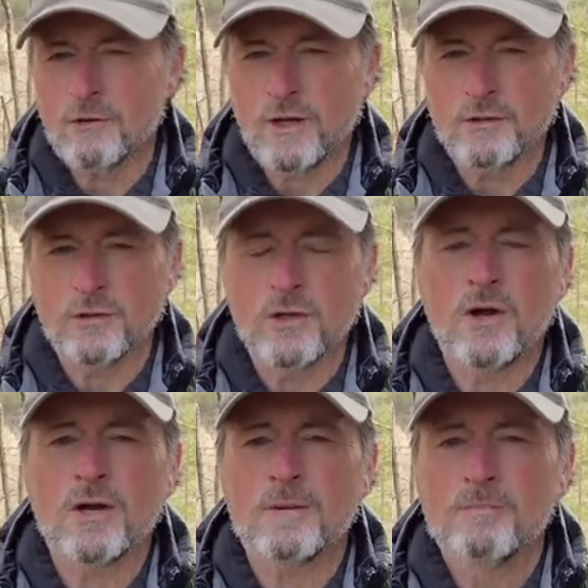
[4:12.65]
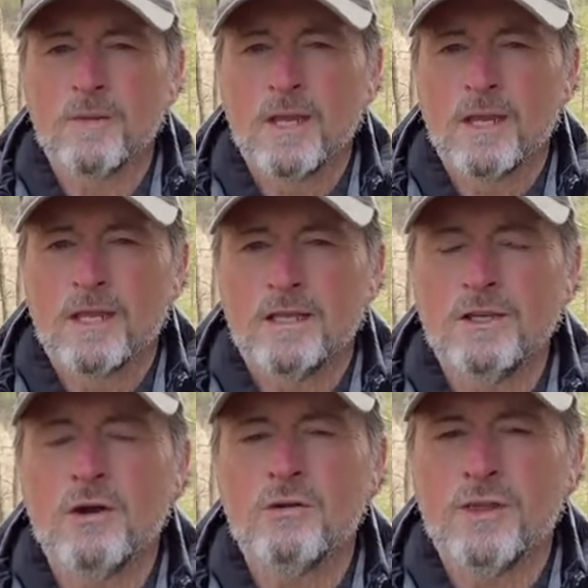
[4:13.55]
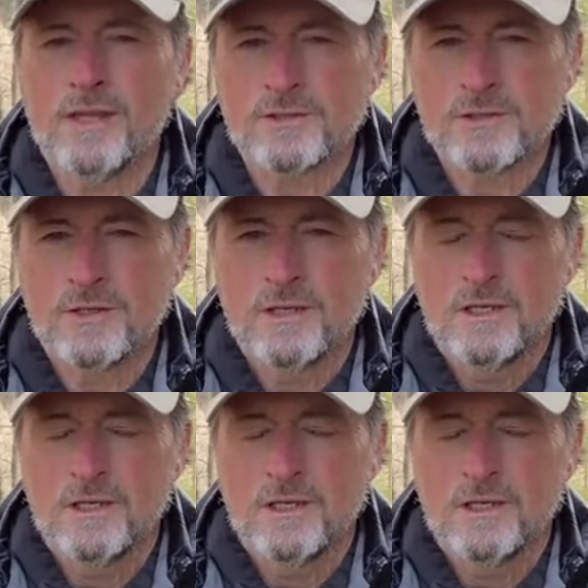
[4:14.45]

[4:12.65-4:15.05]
around your dog. Know this,